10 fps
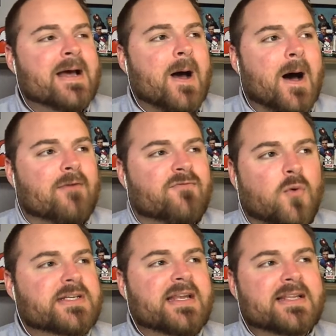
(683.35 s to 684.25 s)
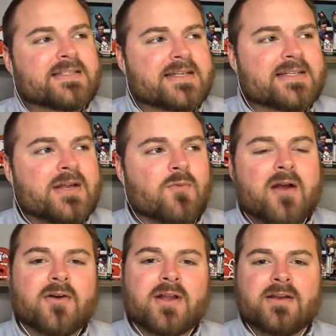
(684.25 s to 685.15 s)
Um, 14 and 16
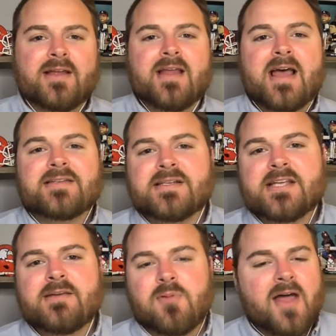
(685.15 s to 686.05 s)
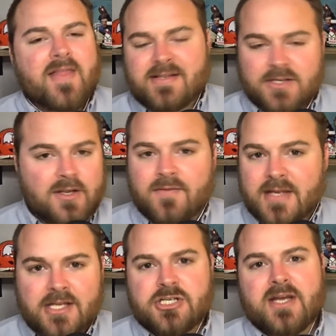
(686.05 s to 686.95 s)
record in, in SEC play. That's good enough to
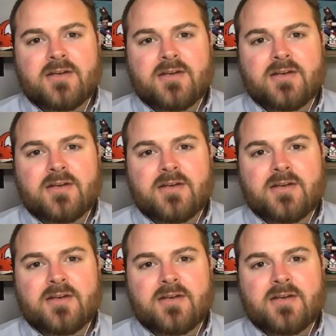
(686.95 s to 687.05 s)
get you in.